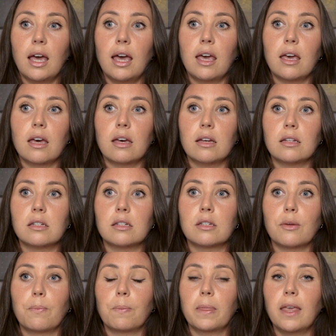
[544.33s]
And
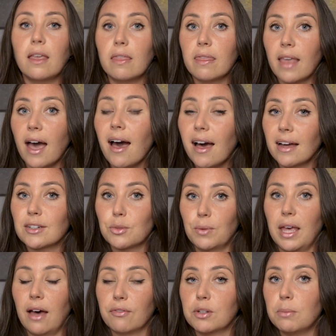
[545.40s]
in that, we
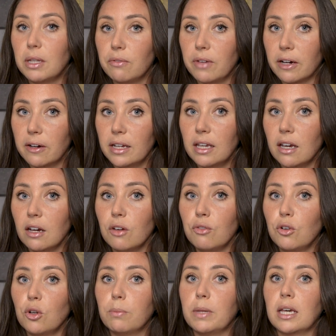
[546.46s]
have to be very
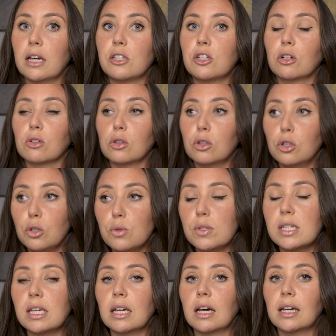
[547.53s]
careful because you're
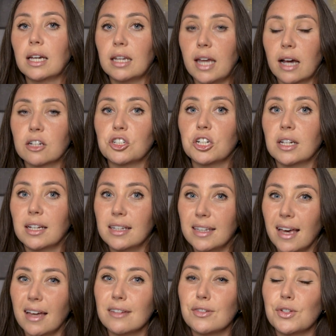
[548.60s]
losing a connection
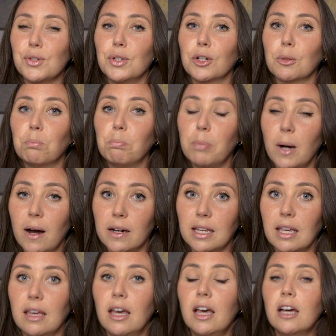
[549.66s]
again to your
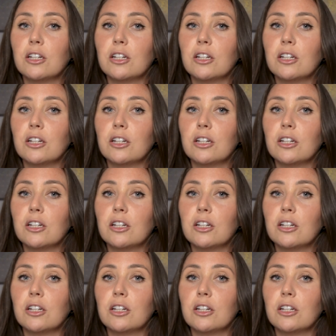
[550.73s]
body